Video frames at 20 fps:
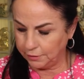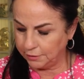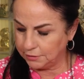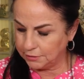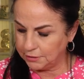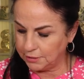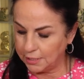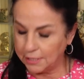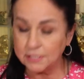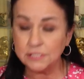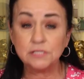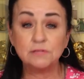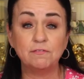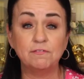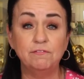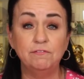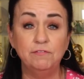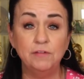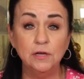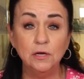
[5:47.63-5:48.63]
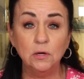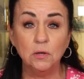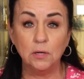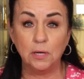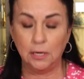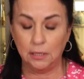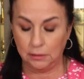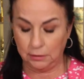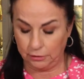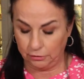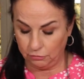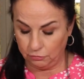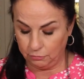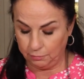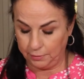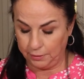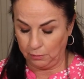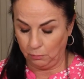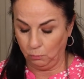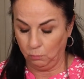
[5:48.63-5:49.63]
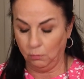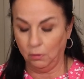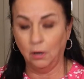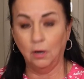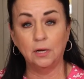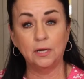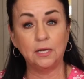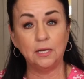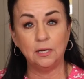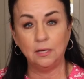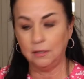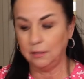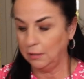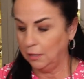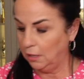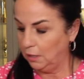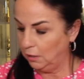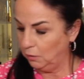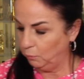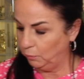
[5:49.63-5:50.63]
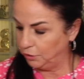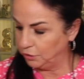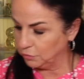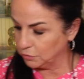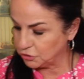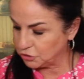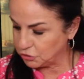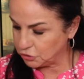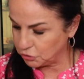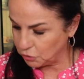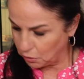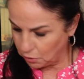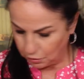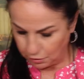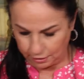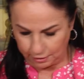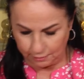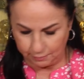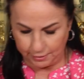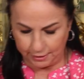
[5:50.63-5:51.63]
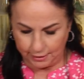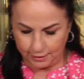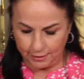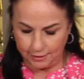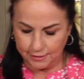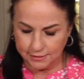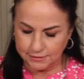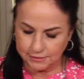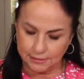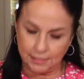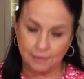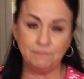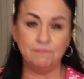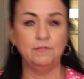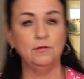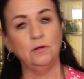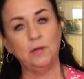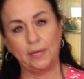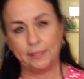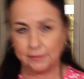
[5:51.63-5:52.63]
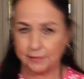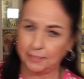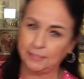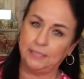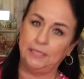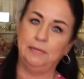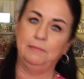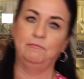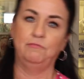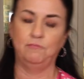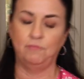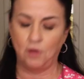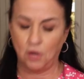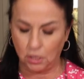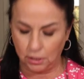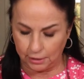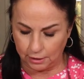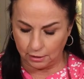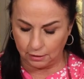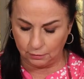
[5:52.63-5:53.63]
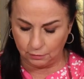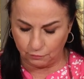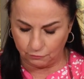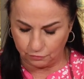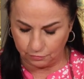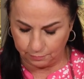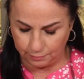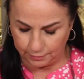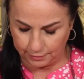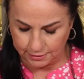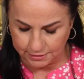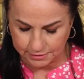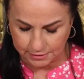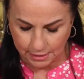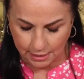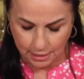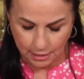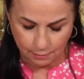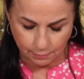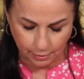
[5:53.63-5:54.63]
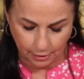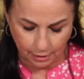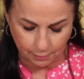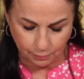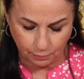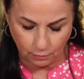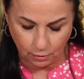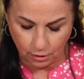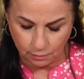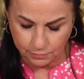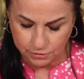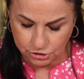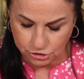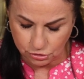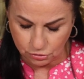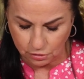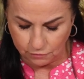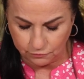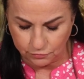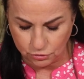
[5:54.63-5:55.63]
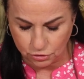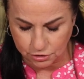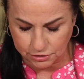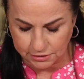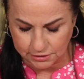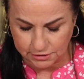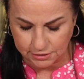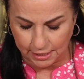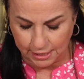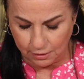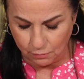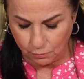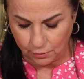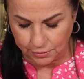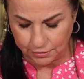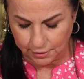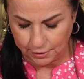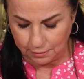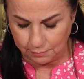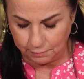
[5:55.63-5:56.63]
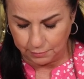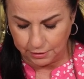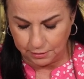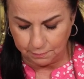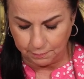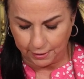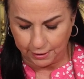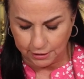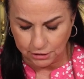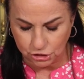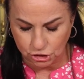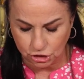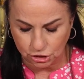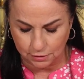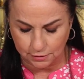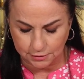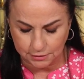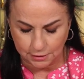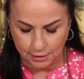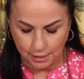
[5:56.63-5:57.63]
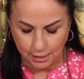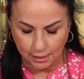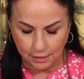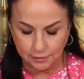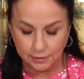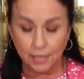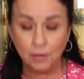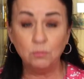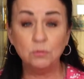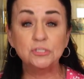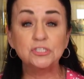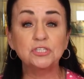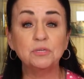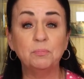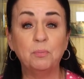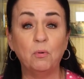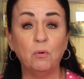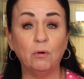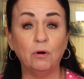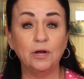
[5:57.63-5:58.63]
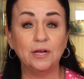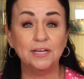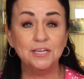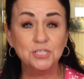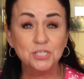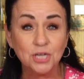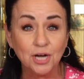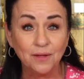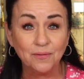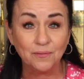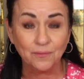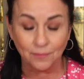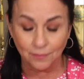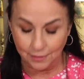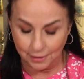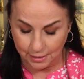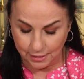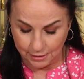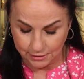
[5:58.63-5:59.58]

It does feel a little bit wonky when you're starting because they feel like they keep falling all over the place. But I promise you, if you just stay with it and be patient, they will support each other.